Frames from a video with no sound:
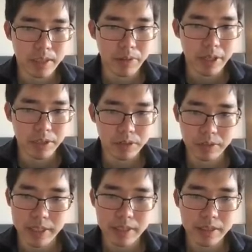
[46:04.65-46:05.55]
the function
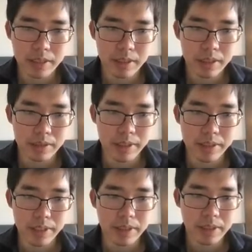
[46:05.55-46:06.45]

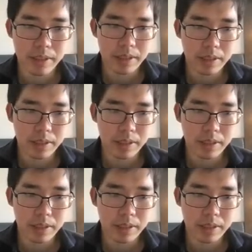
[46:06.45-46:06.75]
classes.